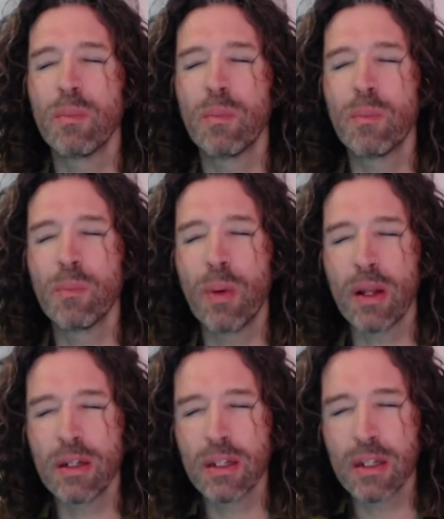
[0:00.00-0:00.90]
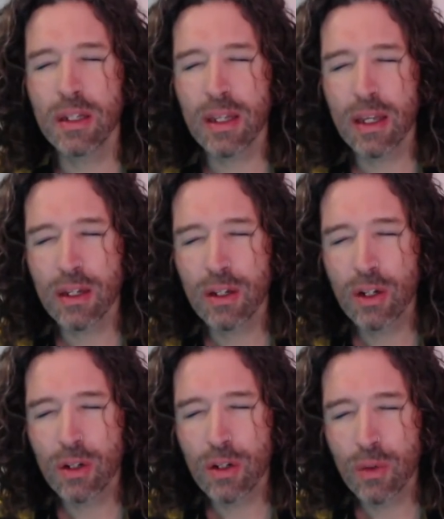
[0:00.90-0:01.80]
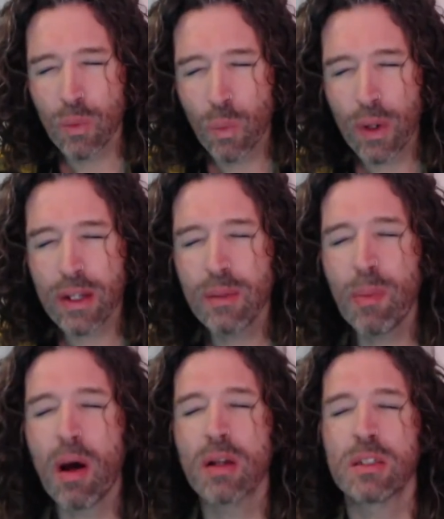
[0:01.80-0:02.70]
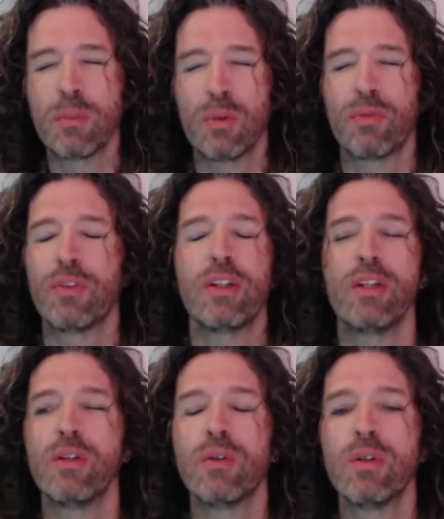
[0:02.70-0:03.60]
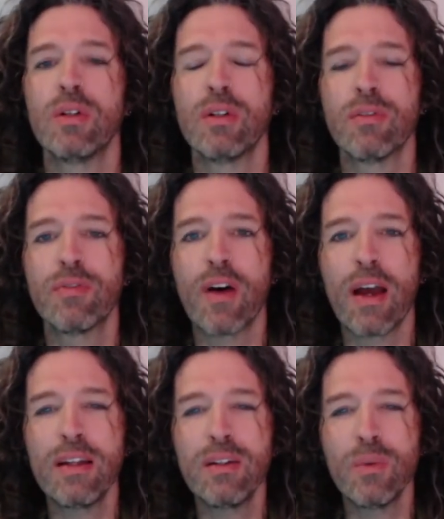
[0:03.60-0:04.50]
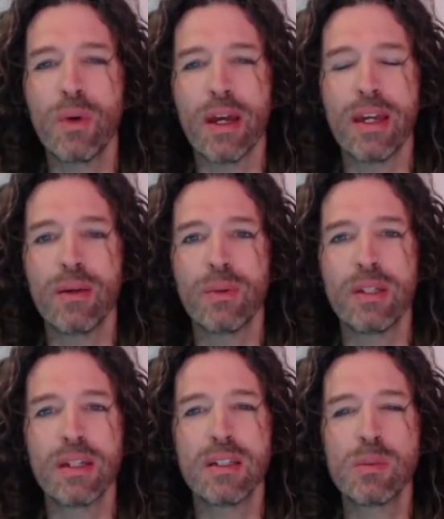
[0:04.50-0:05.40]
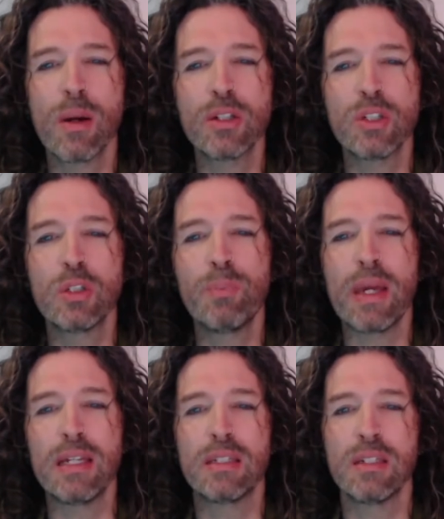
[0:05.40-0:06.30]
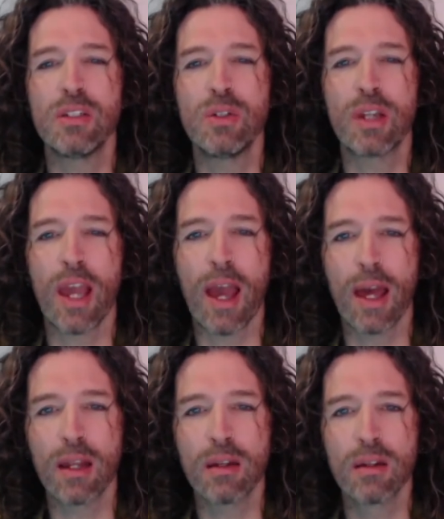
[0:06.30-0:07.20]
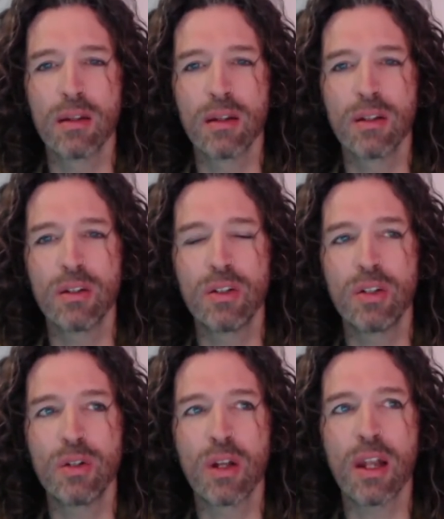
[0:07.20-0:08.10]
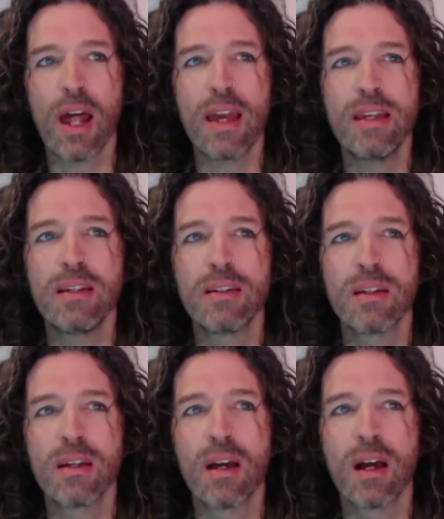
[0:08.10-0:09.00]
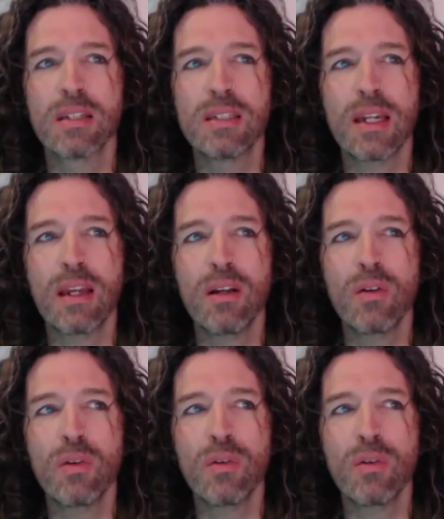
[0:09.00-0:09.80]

but when possible for you find a way within as much space as you can to light a single